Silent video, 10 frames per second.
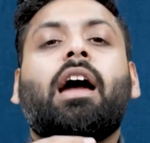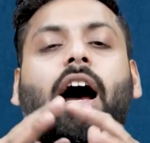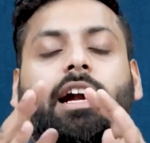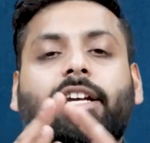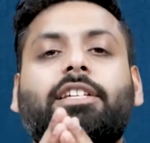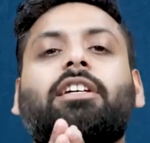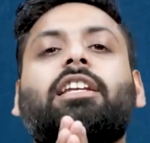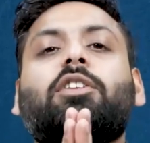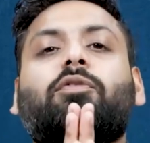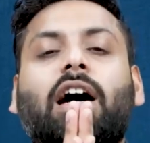addiction
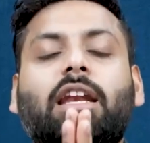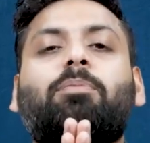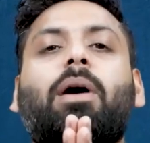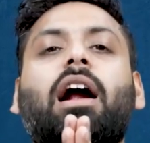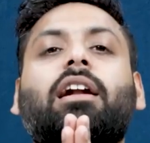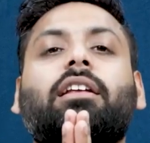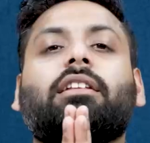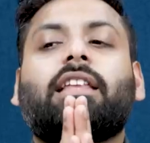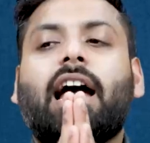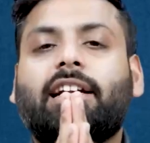is one part
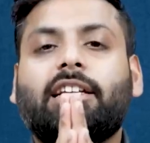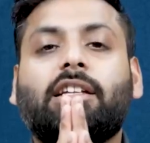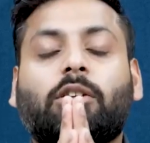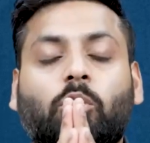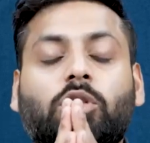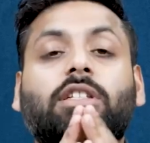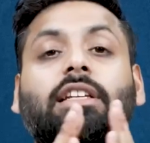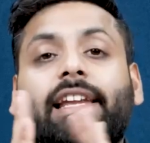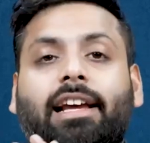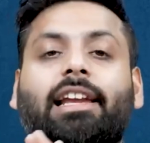that is goes
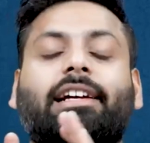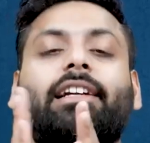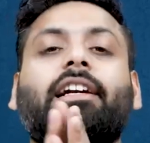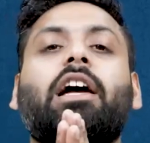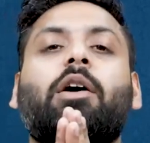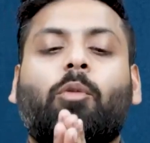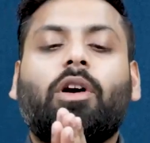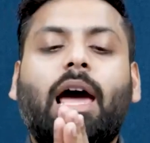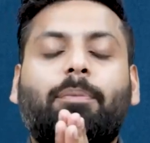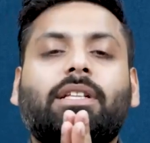neglected.
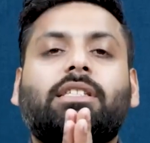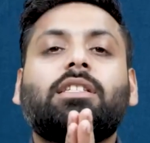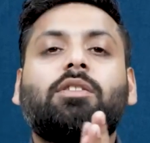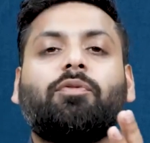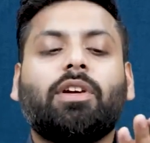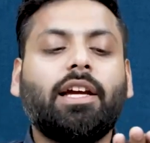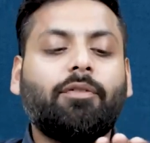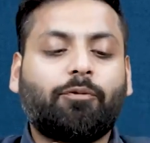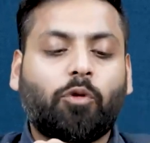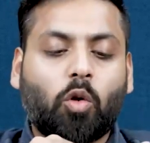What happens is
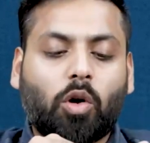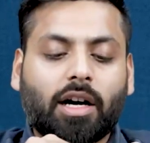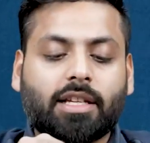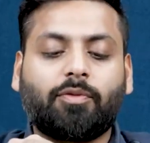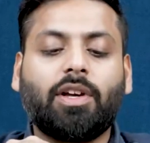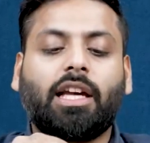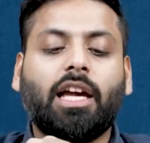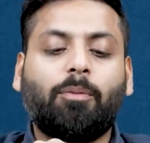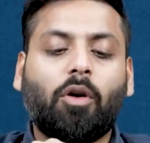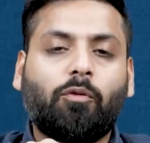we
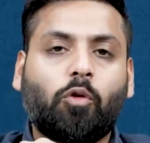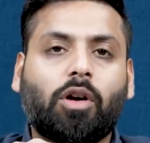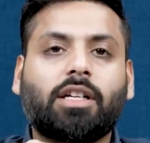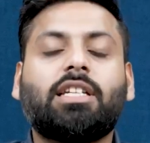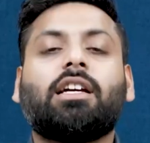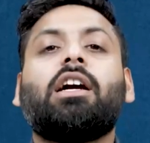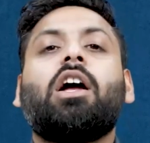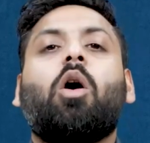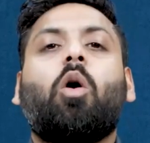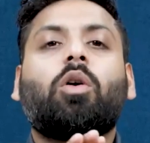keep on focusing
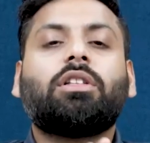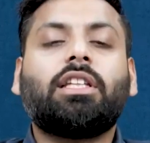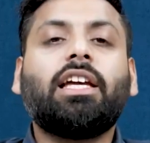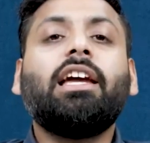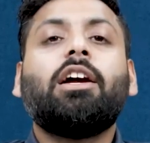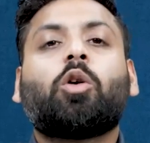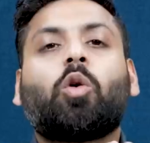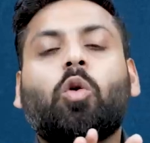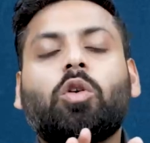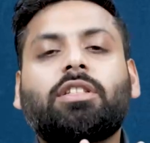on the
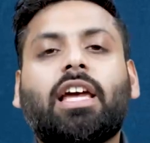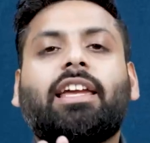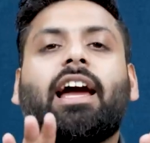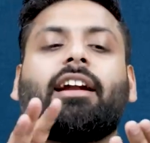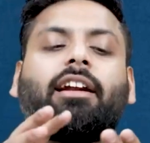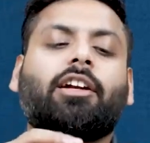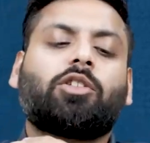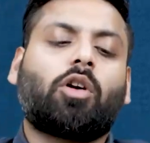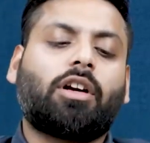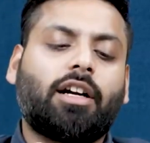core psychiatric
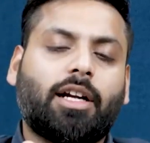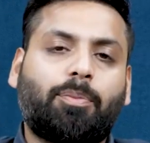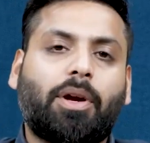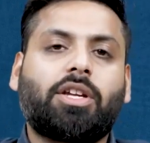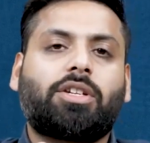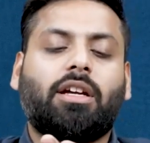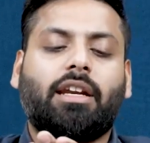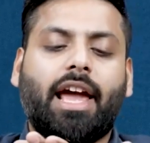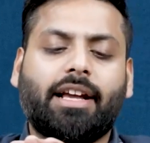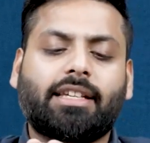disorder,
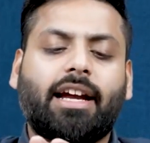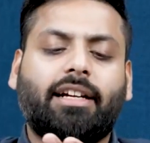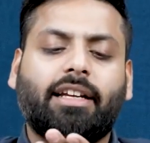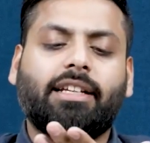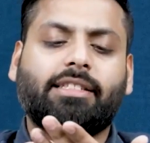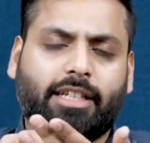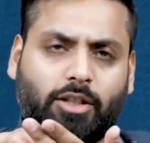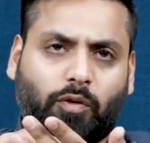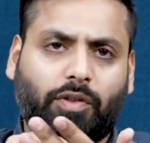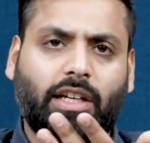depression, anxiety,
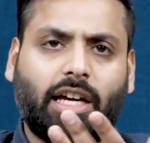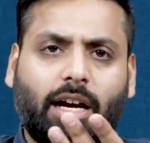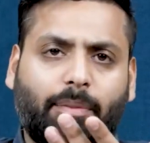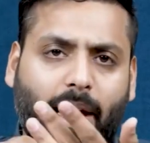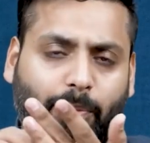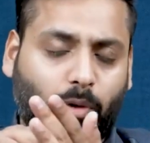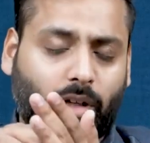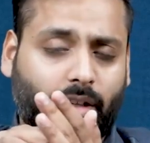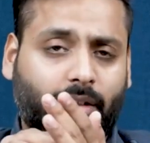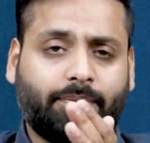schizophrenia,
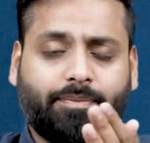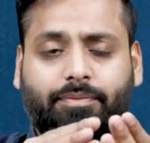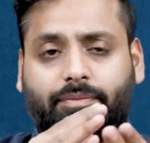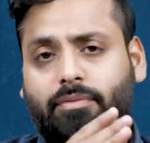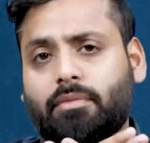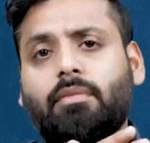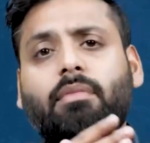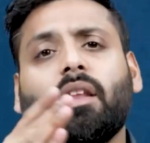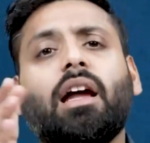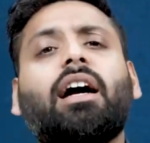bipolar.
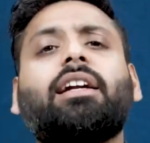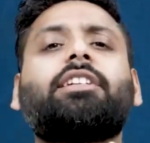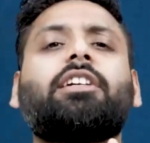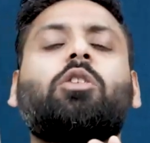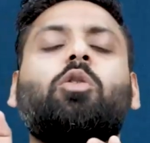Addiction